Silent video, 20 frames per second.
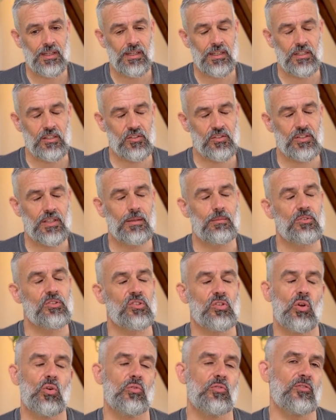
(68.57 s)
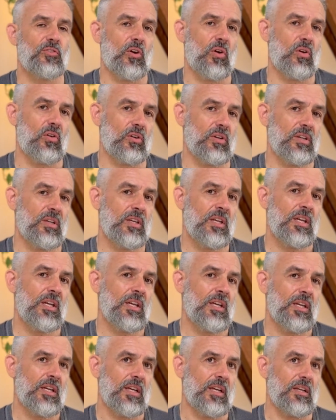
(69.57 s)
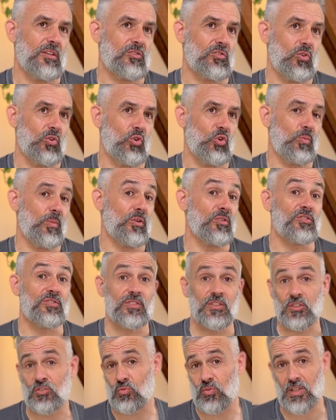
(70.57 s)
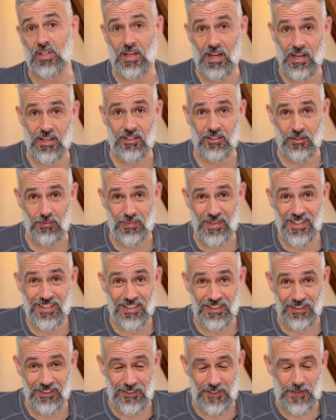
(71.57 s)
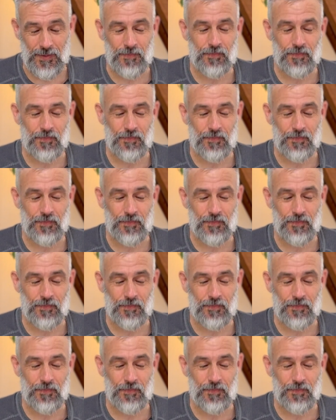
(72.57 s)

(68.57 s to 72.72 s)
it seems so foreign, it's almost disregarded immediately.